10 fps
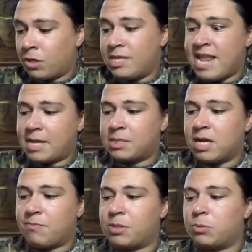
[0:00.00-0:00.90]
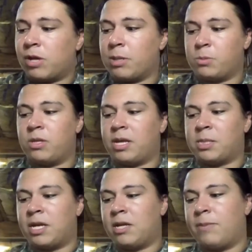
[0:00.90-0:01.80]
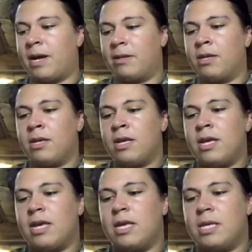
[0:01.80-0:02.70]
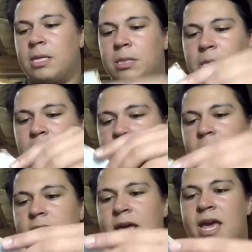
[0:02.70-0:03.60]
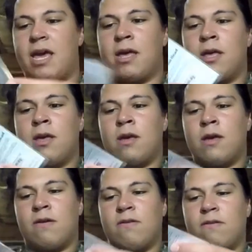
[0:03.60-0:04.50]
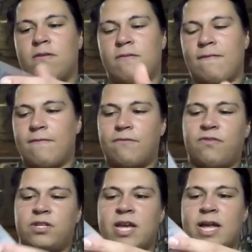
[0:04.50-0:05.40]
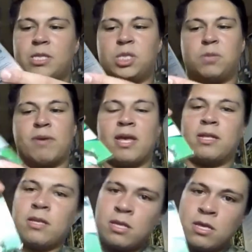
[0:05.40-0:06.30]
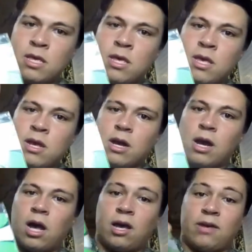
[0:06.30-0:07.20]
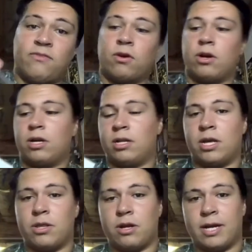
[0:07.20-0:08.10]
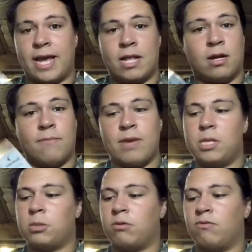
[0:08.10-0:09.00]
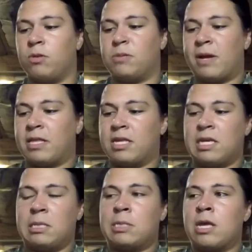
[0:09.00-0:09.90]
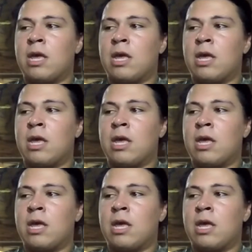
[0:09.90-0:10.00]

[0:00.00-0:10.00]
Next up, this is what I was really excited about, is a fish head spin. I've heard again, amazing reviews about these.